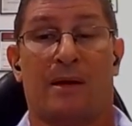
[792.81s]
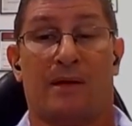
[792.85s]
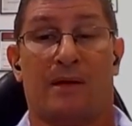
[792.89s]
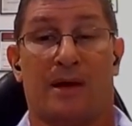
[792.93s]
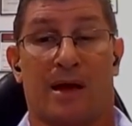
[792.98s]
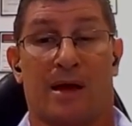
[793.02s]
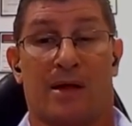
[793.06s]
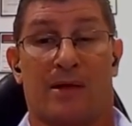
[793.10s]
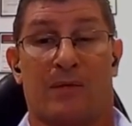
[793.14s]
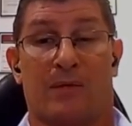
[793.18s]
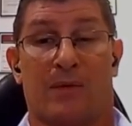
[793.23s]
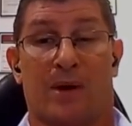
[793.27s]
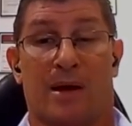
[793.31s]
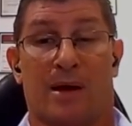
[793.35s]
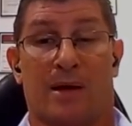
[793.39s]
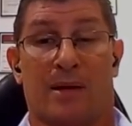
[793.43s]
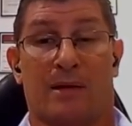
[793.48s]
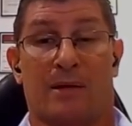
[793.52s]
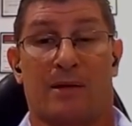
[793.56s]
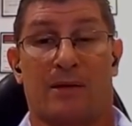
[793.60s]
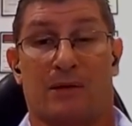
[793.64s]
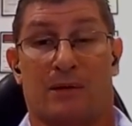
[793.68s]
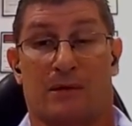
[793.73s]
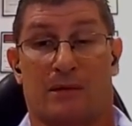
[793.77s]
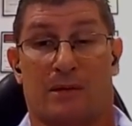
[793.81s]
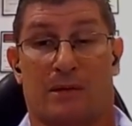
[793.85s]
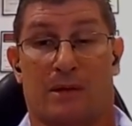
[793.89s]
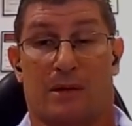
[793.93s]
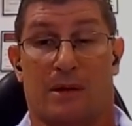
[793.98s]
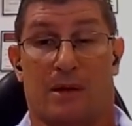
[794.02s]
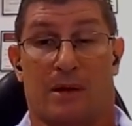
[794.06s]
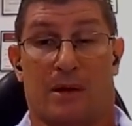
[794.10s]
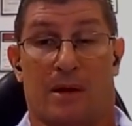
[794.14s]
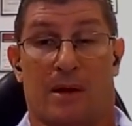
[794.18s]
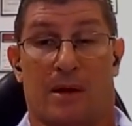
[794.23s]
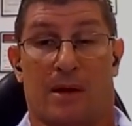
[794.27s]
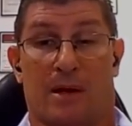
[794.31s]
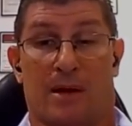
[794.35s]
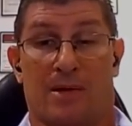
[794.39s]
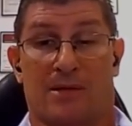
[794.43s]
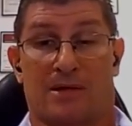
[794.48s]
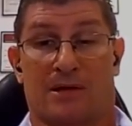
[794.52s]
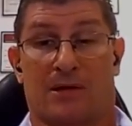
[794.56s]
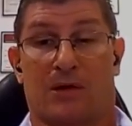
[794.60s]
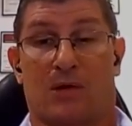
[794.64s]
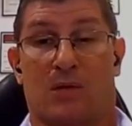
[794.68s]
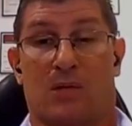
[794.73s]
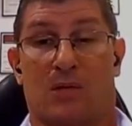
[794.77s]
The other one
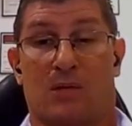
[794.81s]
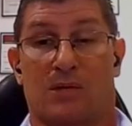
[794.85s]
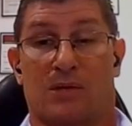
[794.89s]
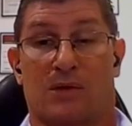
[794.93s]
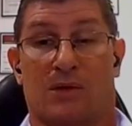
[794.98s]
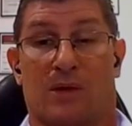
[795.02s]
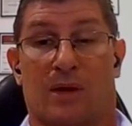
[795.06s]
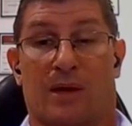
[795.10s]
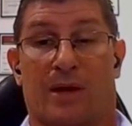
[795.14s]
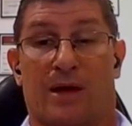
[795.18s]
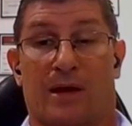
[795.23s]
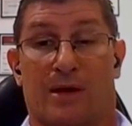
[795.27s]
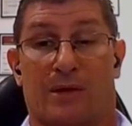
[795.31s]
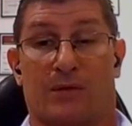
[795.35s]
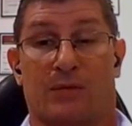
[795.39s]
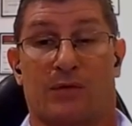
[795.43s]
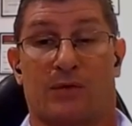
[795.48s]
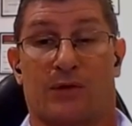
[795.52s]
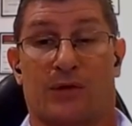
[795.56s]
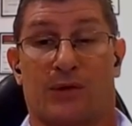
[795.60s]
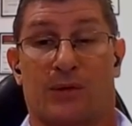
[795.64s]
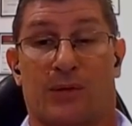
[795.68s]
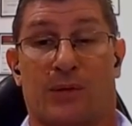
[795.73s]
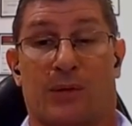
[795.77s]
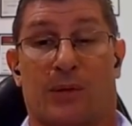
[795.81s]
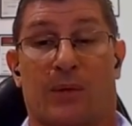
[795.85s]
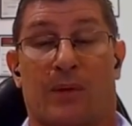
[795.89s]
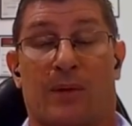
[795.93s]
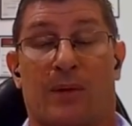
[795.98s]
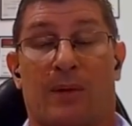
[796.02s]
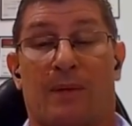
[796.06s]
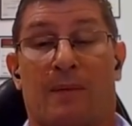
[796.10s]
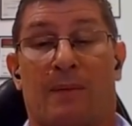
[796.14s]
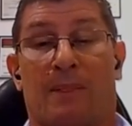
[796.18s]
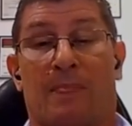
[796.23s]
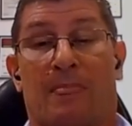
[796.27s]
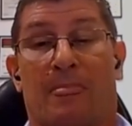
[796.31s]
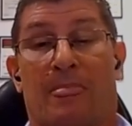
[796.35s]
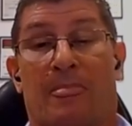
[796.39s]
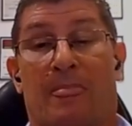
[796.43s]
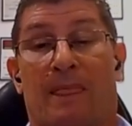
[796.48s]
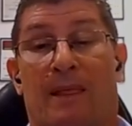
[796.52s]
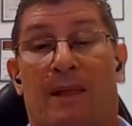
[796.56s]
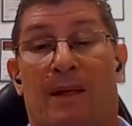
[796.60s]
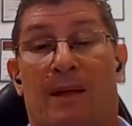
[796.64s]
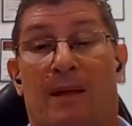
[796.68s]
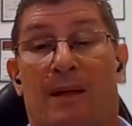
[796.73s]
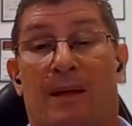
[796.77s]
has the call sign Kettle 2.
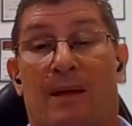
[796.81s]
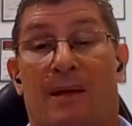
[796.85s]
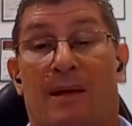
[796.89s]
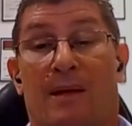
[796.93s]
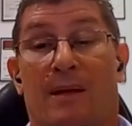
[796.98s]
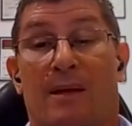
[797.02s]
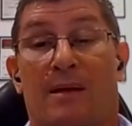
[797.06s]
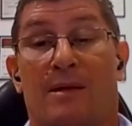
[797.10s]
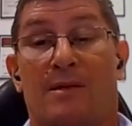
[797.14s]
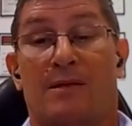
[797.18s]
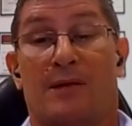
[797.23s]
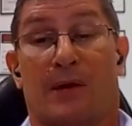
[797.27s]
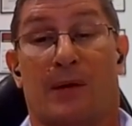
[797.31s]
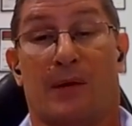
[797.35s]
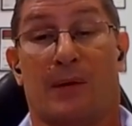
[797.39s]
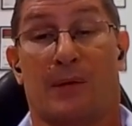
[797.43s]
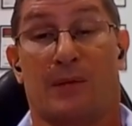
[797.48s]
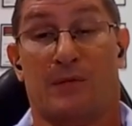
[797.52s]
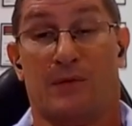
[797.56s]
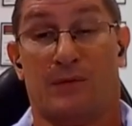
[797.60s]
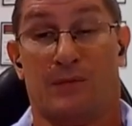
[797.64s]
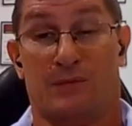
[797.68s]
So